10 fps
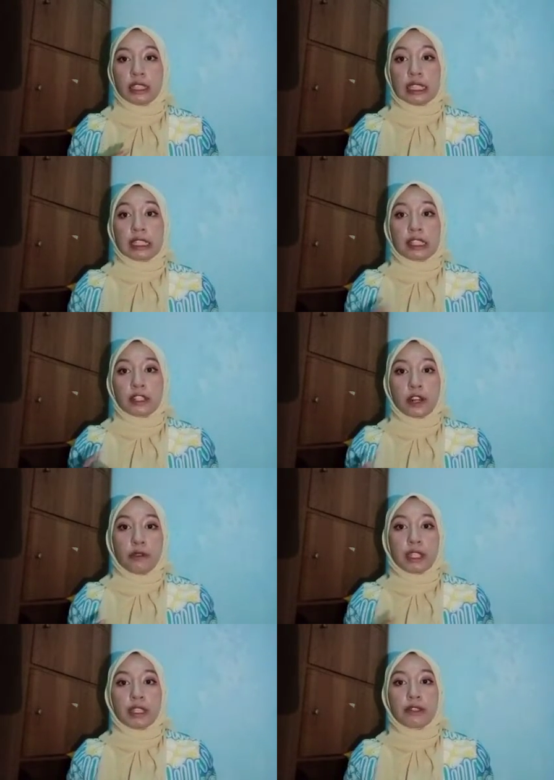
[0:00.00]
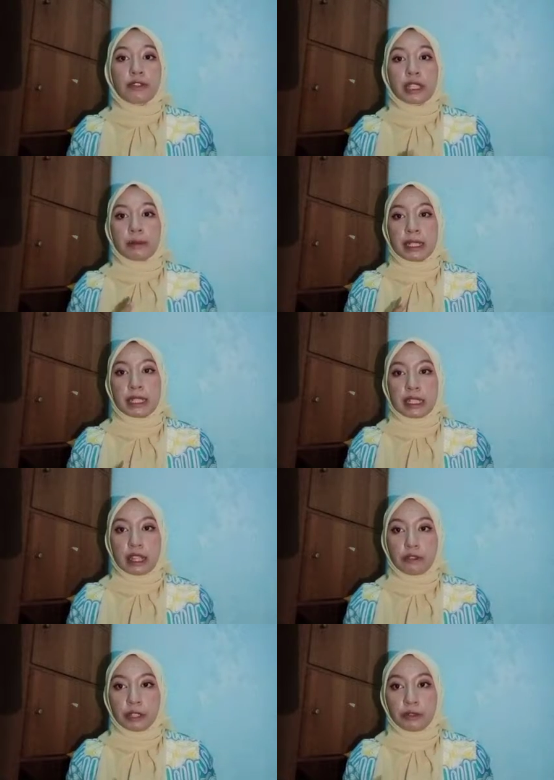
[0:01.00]
growing investment in naval
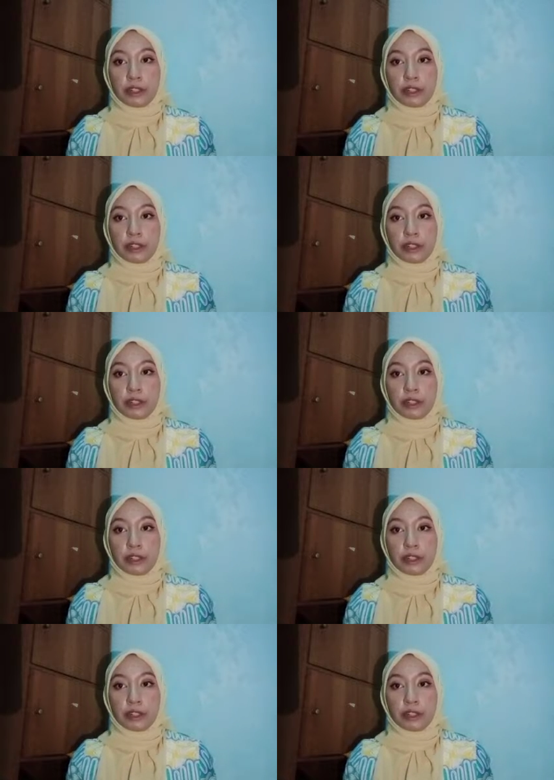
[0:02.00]
force